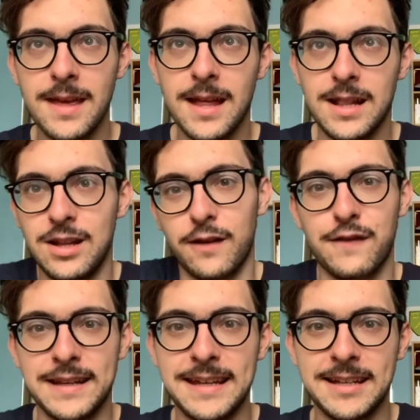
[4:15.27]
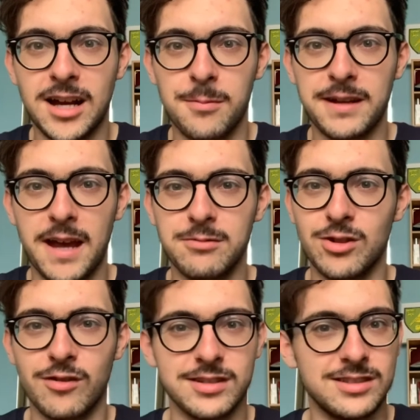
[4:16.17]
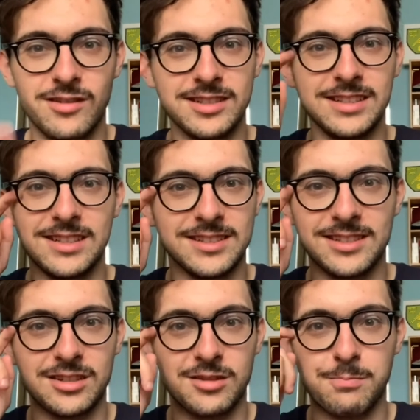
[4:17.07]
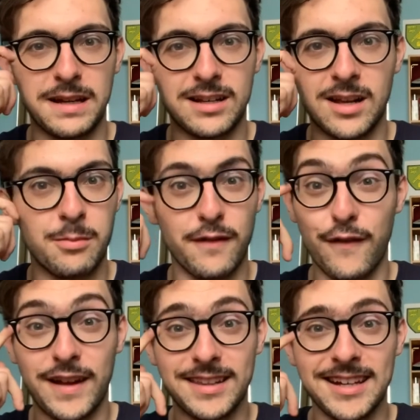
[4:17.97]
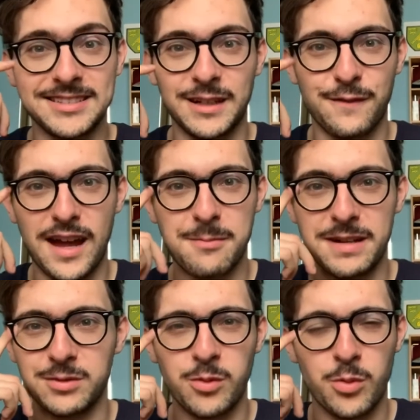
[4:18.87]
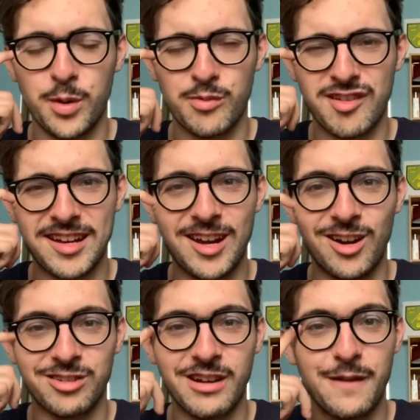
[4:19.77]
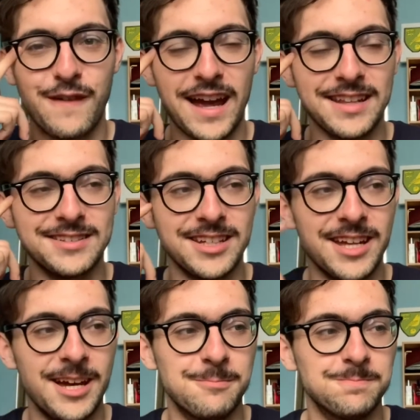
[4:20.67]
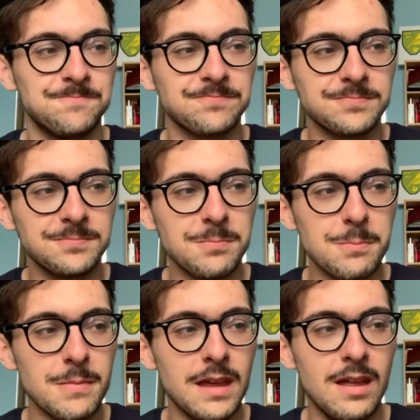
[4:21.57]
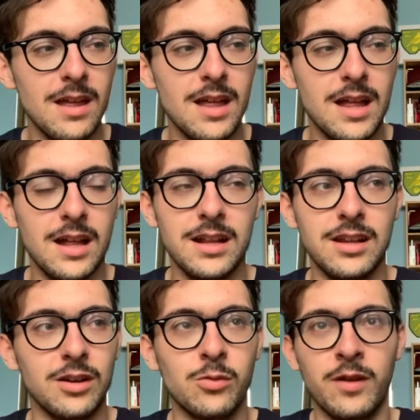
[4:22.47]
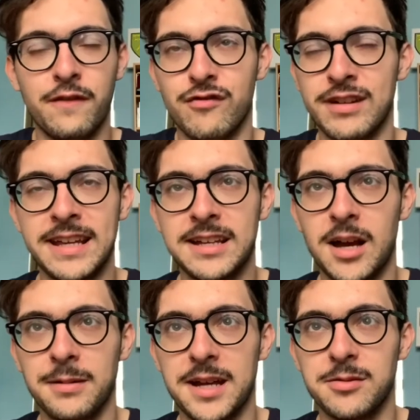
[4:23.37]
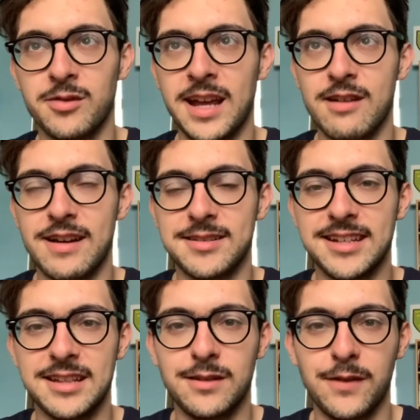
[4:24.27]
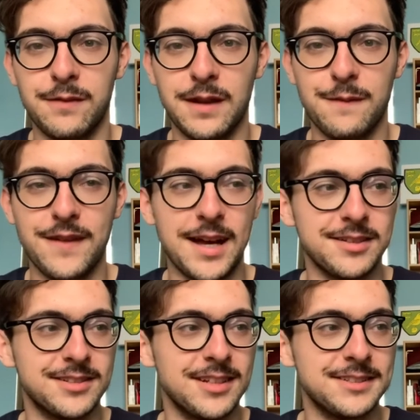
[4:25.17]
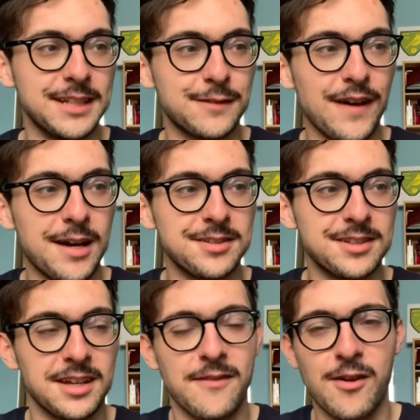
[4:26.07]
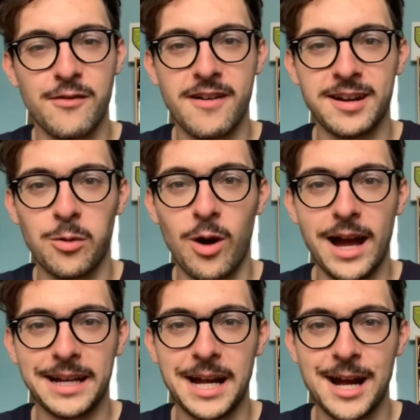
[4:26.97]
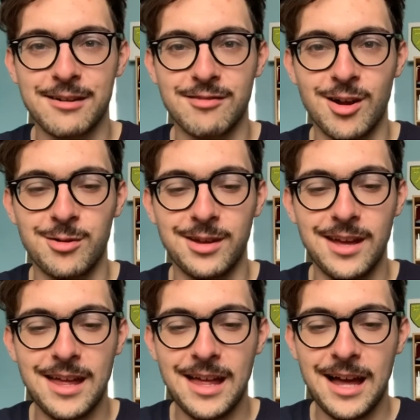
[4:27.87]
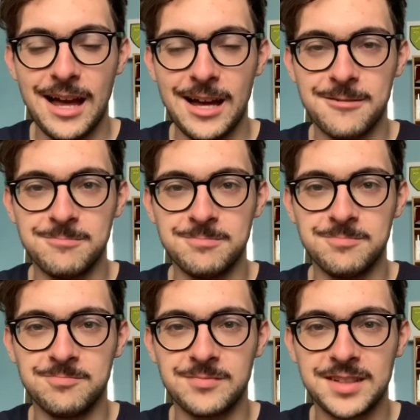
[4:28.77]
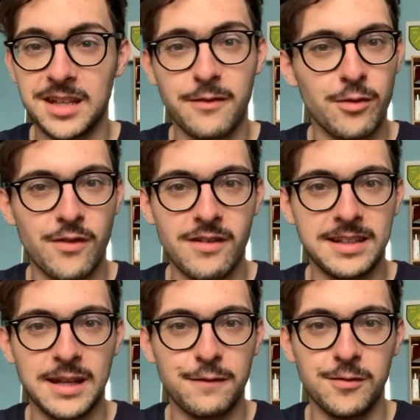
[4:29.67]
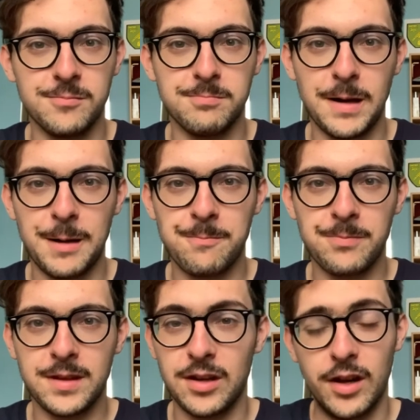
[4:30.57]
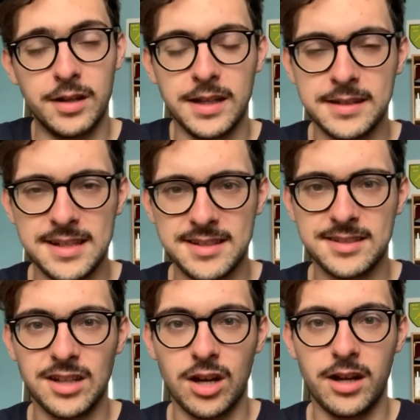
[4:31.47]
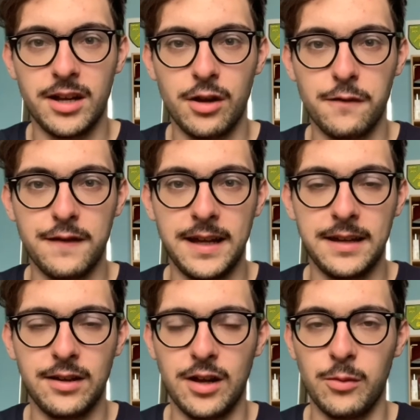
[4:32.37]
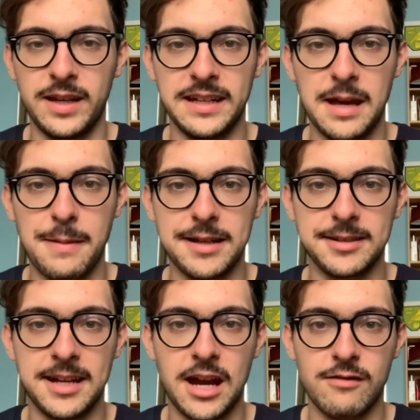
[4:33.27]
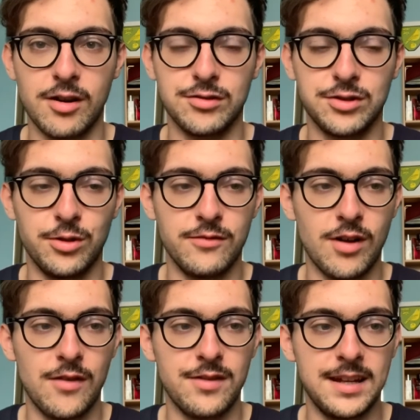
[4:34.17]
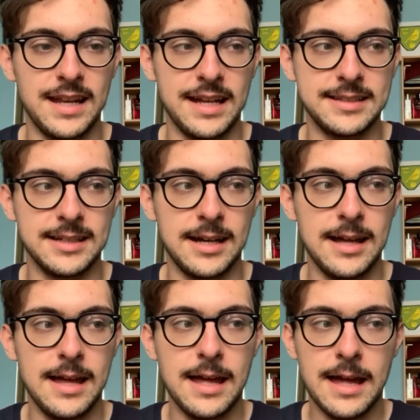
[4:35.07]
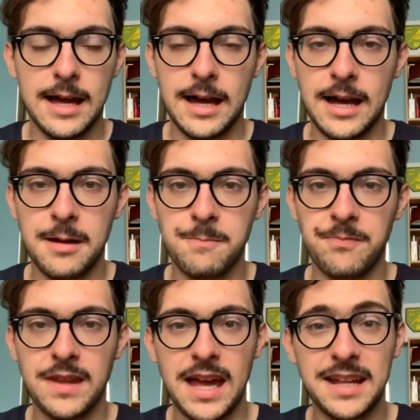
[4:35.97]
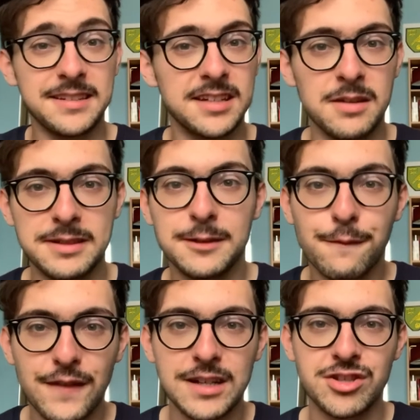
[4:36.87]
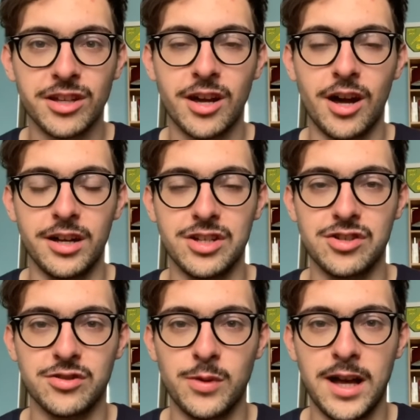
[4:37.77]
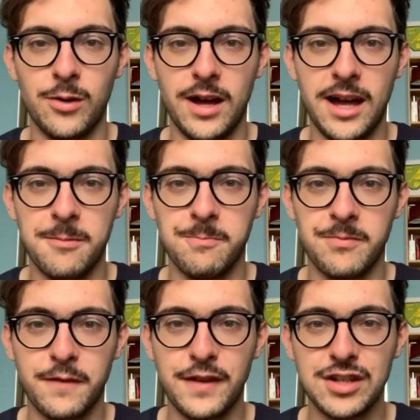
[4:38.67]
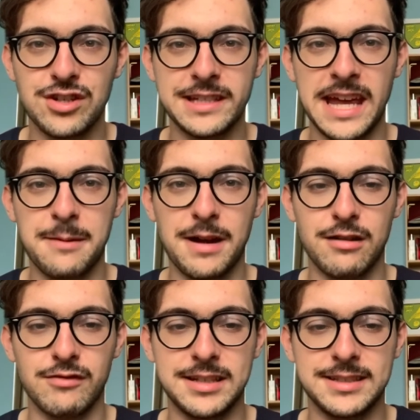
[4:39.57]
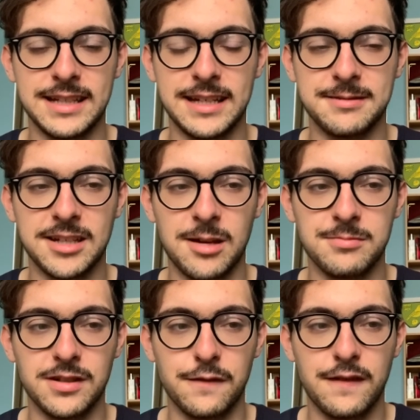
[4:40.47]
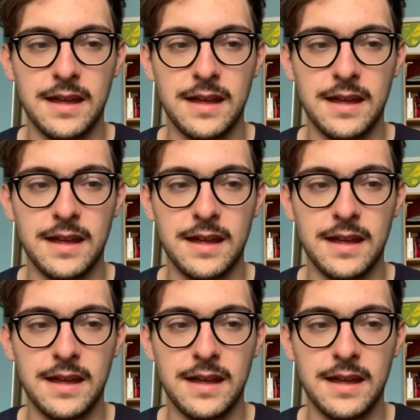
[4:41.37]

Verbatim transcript: Look, for League Cup games, Norwich, Norwich City is such a big club with a fantastic fan base. Well, we really are great fans. And um, look, for League Cup games, we'd get around ten to fifteen thousand. So six thousand, it's going to feel very quiet, Carrow Road. Um, it's going to feel very different, but you know, it's, it's a start, and hopefully, you know, we can get back to Carrow Road sooner rather than later. Um, and there's going to be some fixture carnage as well. Um, fixtures came out recently in terms of